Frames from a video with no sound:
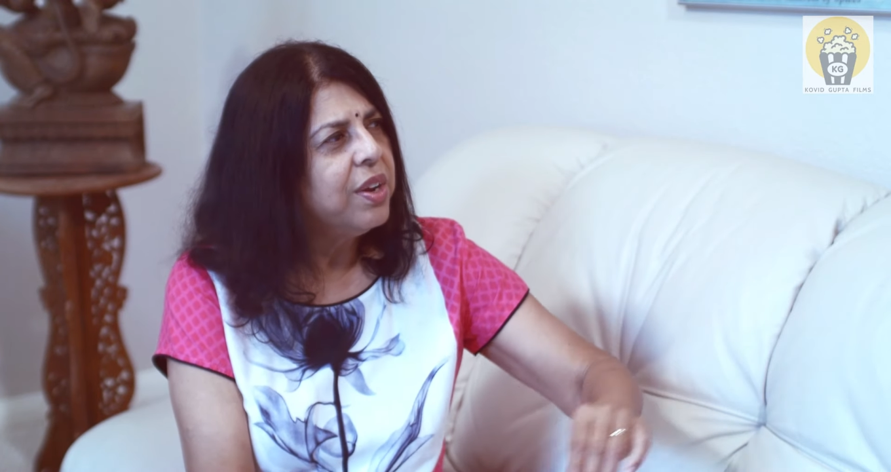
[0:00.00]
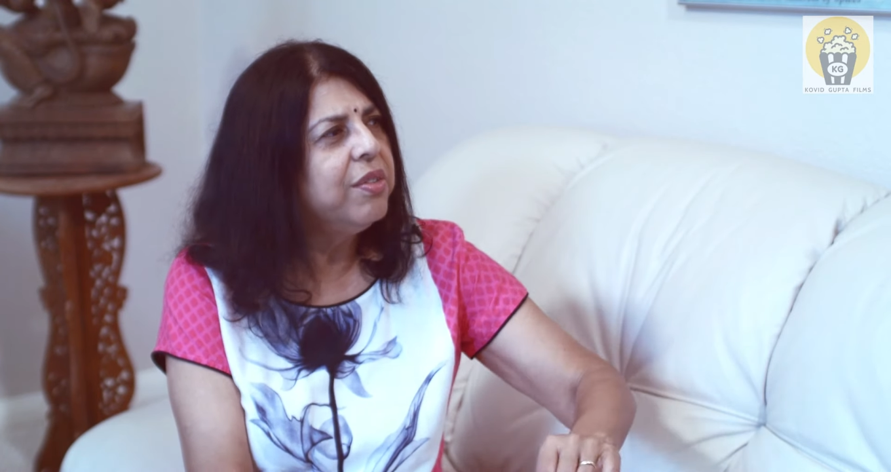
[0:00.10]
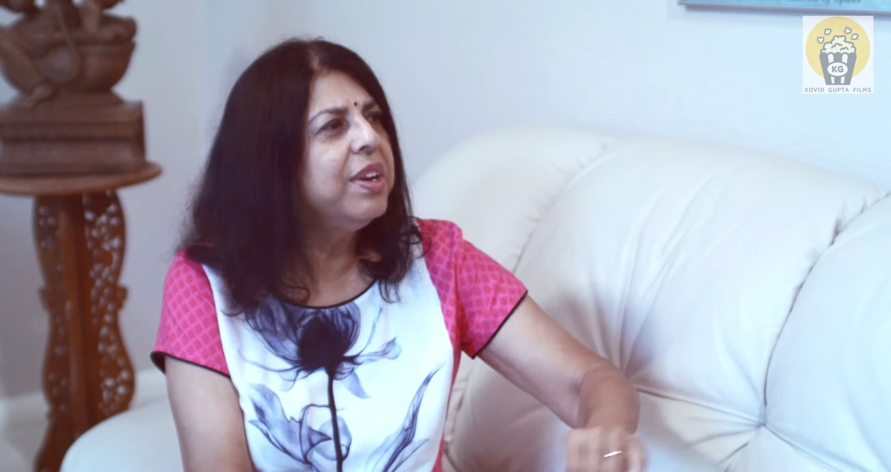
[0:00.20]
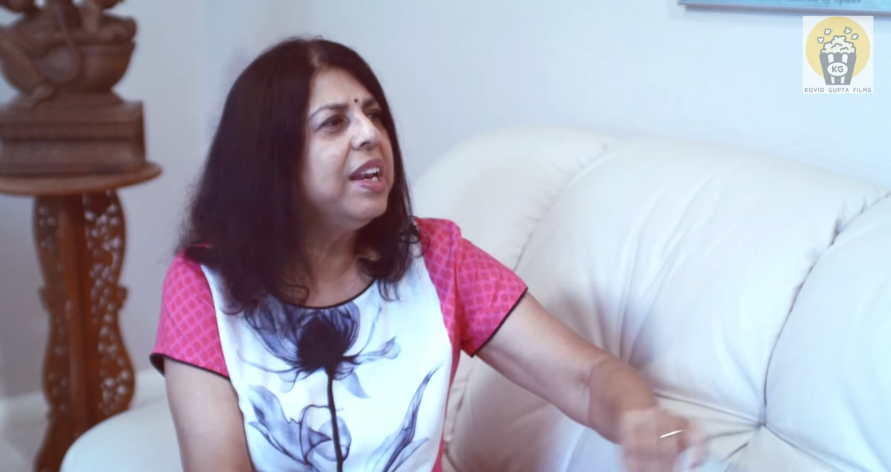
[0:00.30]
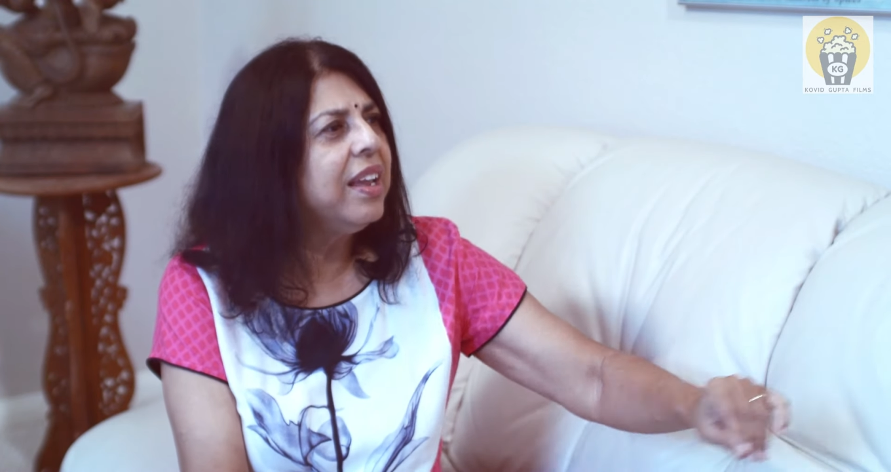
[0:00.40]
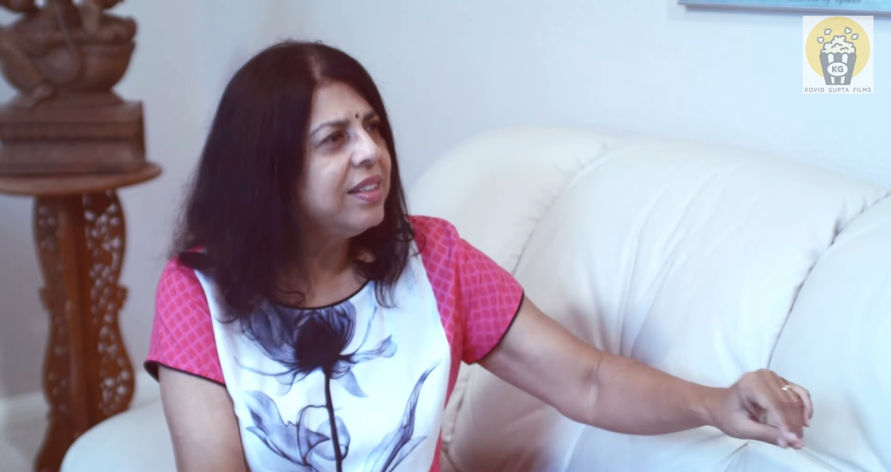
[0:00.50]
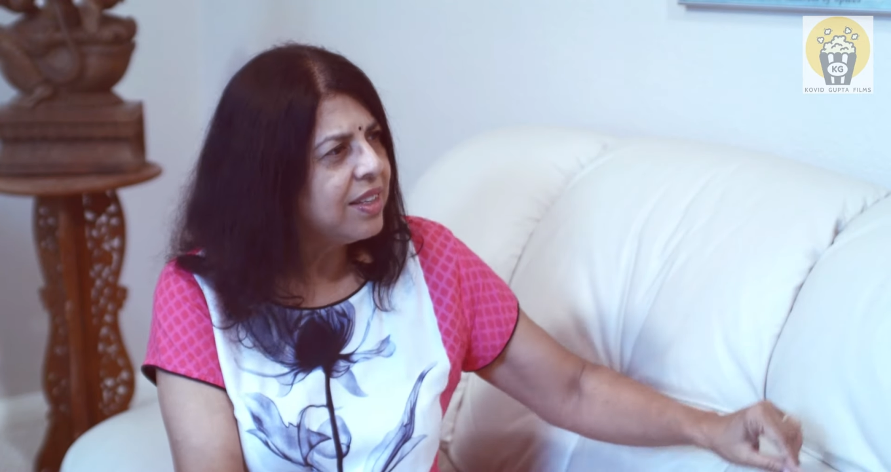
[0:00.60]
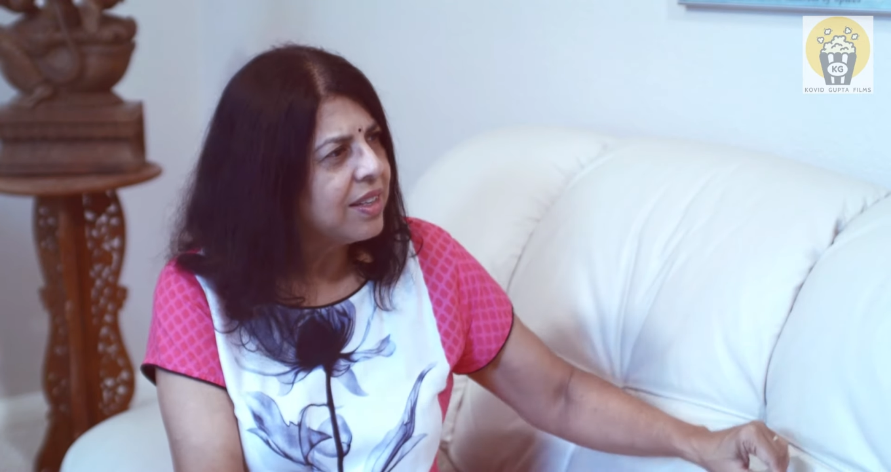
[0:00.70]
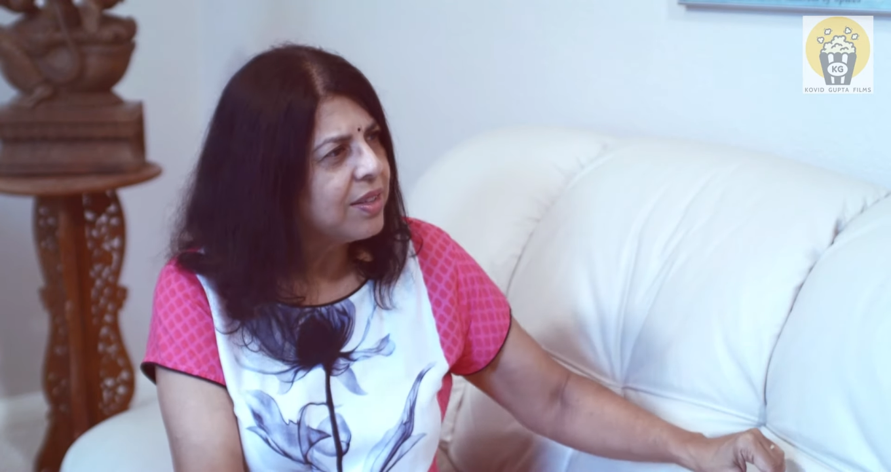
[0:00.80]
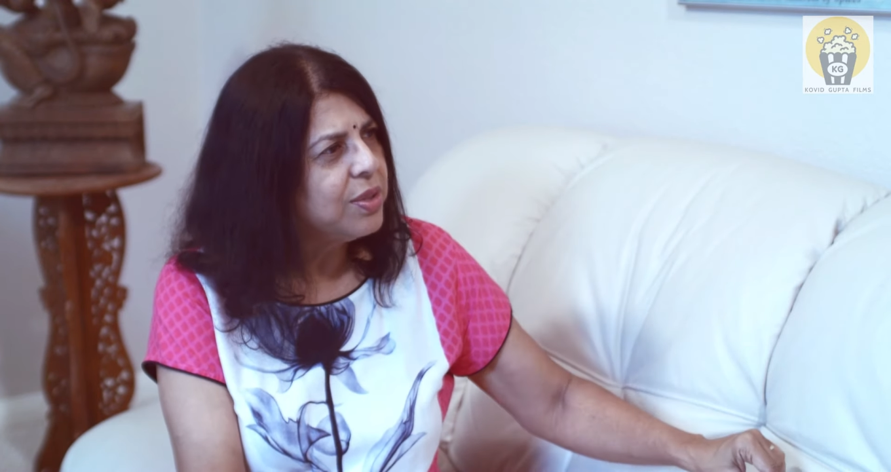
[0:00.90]

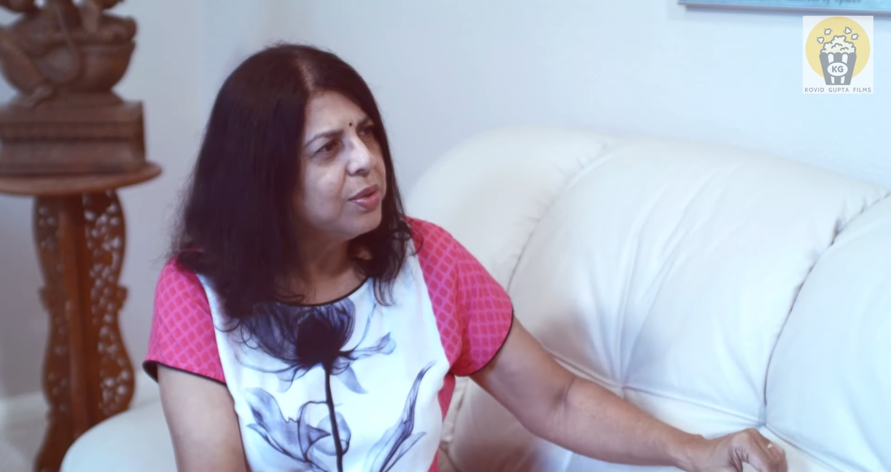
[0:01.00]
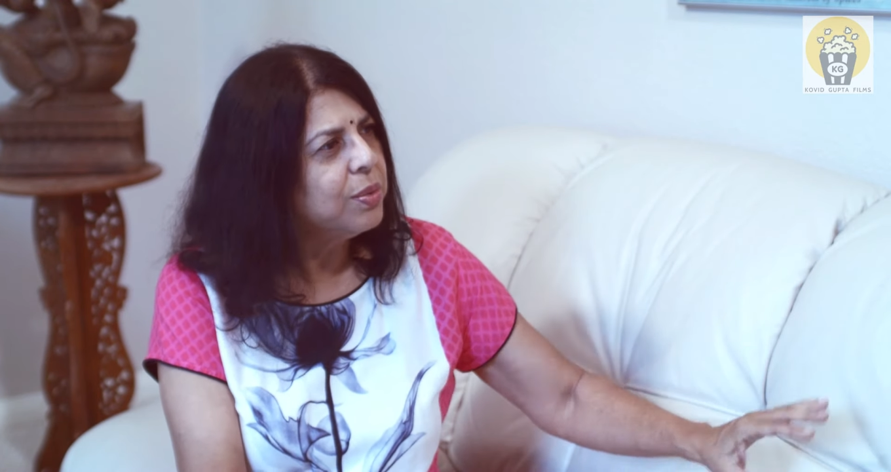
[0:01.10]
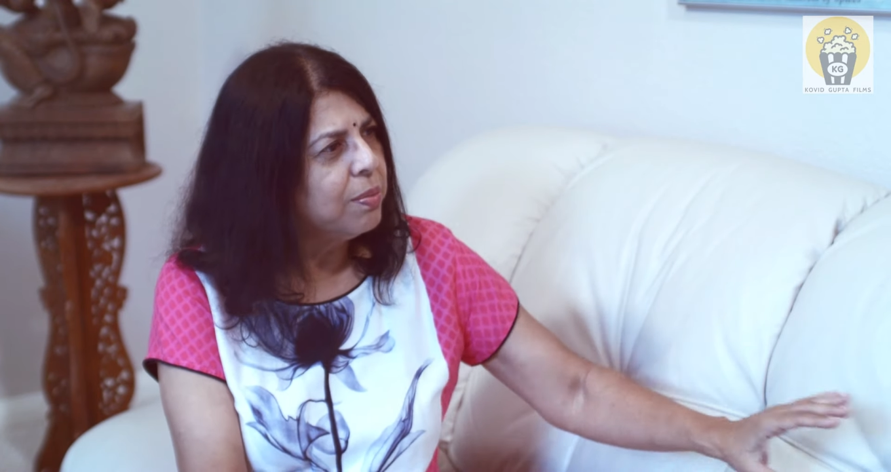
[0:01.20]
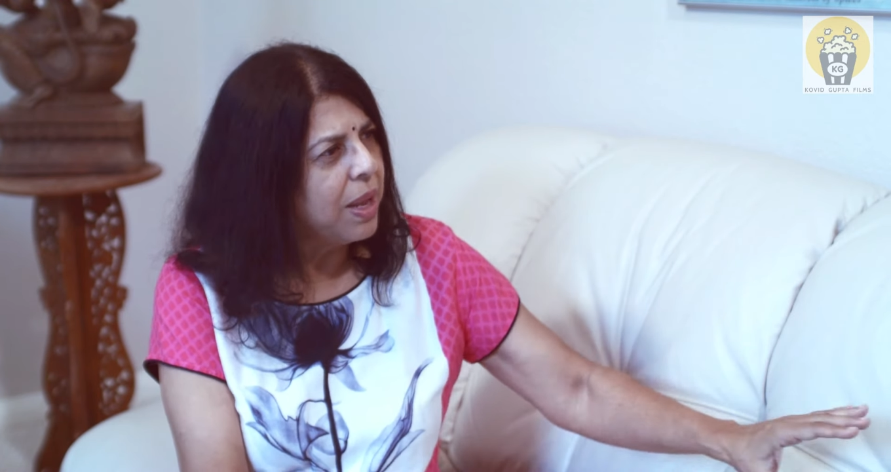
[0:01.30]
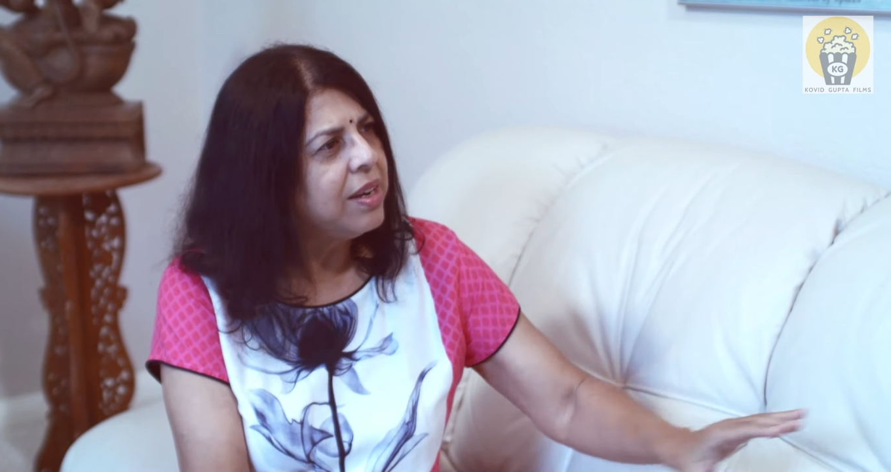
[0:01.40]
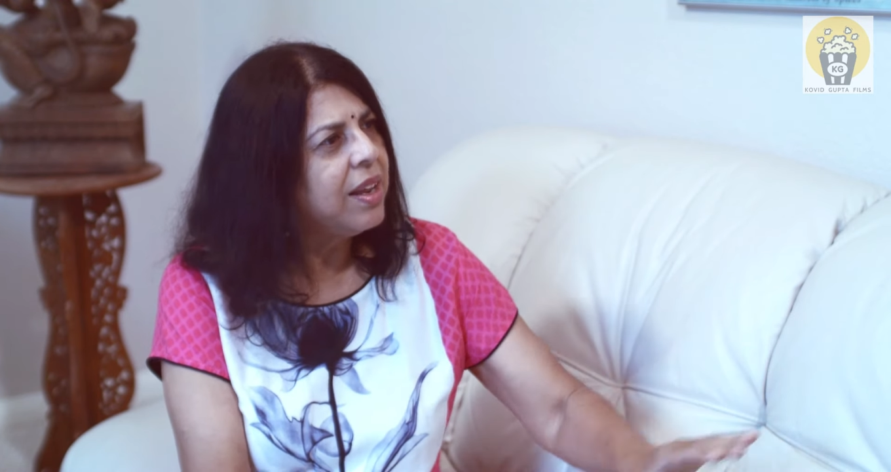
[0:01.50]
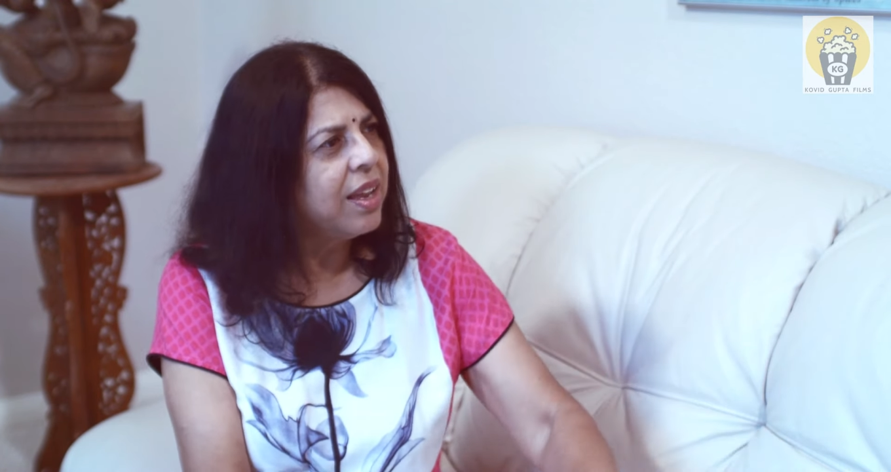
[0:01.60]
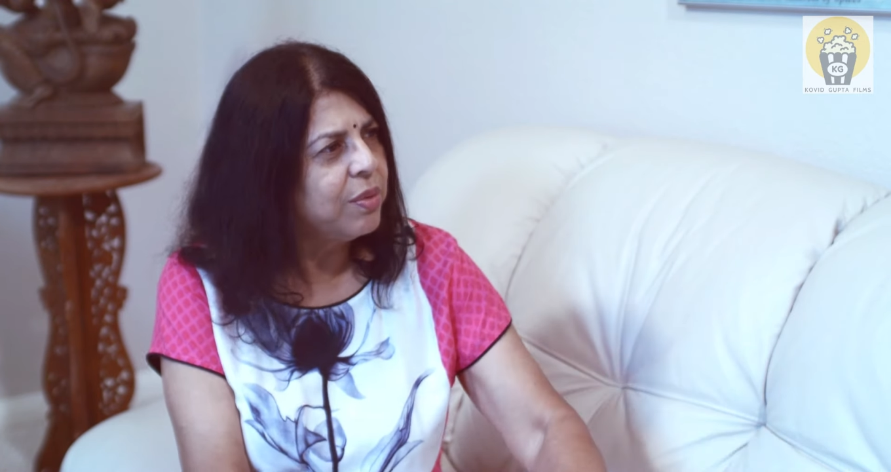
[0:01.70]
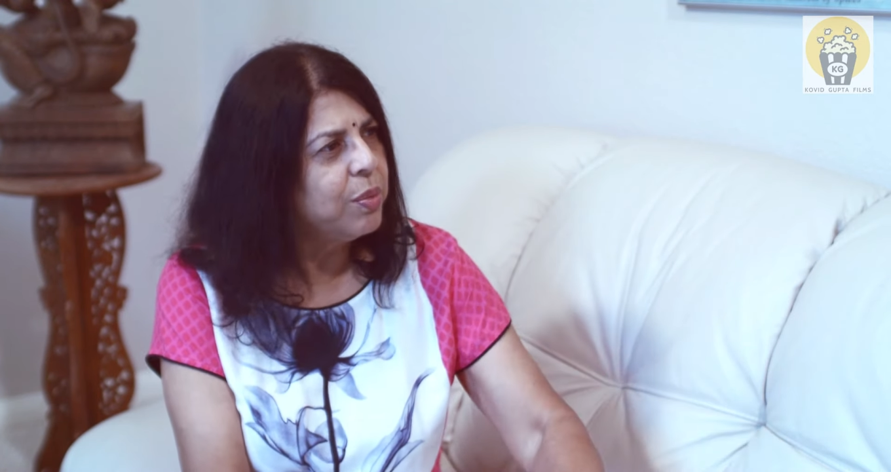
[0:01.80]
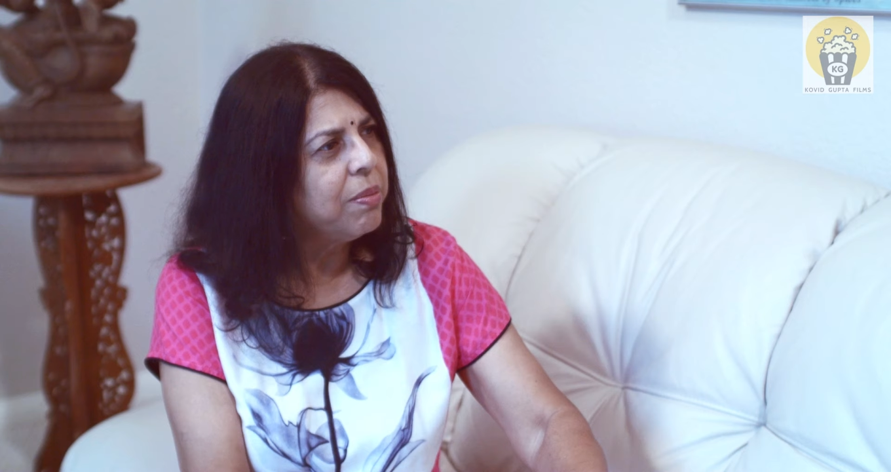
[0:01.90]
relating to men
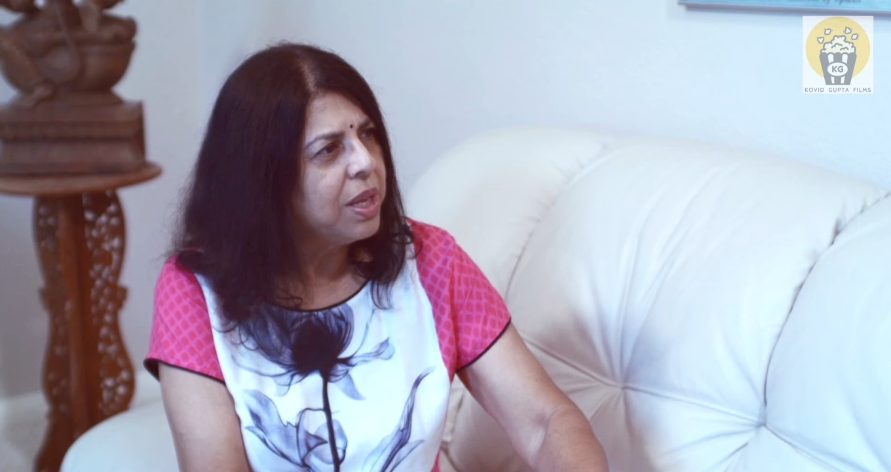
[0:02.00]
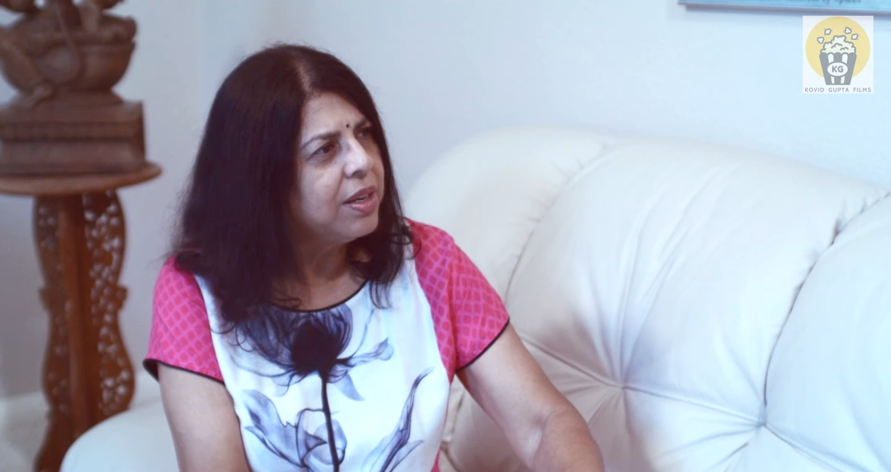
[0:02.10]
and women,